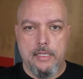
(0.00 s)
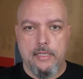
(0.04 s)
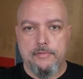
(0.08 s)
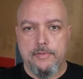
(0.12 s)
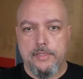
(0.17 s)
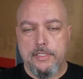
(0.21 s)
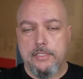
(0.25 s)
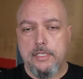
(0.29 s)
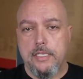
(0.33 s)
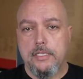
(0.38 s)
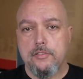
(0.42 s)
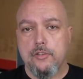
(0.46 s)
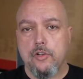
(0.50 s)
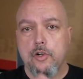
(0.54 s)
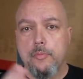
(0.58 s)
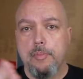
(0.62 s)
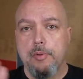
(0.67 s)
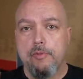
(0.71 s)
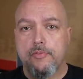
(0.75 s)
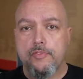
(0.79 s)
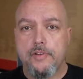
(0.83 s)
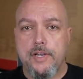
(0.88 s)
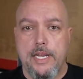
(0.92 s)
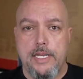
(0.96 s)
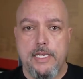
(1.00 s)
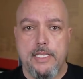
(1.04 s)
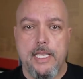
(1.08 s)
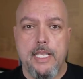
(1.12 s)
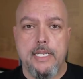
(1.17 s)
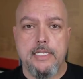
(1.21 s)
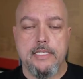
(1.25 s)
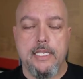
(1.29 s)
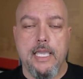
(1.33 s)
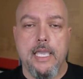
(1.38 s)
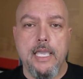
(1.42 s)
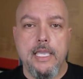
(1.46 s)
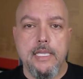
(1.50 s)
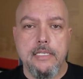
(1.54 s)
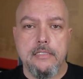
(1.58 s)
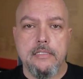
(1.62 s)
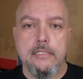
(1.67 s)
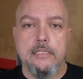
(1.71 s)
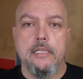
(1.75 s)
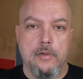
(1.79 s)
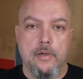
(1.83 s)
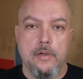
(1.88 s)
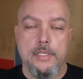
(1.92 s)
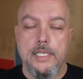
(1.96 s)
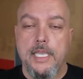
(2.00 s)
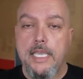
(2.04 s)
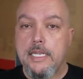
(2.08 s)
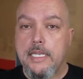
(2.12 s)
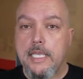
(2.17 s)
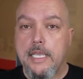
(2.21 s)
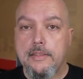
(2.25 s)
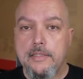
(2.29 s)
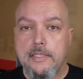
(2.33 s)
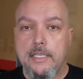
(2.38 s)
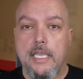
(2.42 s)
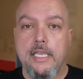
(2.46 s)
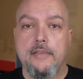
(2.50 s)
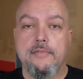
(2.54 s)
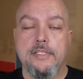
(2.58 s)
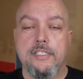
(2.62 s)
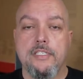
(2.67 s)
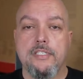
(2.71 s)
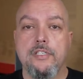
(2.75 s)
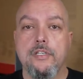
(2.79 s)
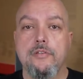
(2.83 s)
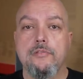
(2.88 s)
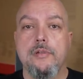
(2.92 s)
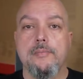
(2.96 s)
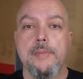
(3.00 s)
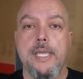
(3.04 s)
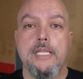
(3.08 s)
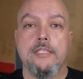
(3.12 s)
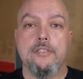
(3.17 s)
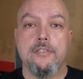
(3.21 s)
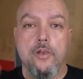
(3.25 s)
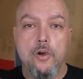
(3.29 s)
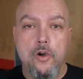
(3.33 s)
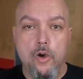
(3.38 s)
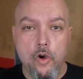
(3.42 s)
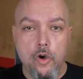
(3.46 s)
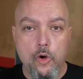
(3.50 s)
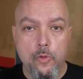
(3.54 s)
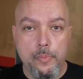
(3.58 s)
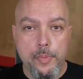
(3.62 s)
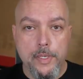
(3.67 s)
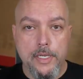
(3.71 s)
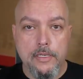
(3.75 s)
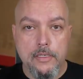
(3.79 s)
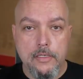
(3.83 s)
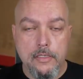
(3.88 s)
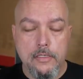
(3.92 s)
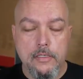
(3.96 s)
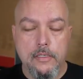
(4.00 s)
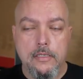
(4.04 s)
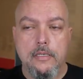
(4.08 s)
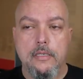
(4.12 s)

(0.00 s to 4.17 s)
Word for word: If it stays open for 88 days, on the 88th day, if it still remains open,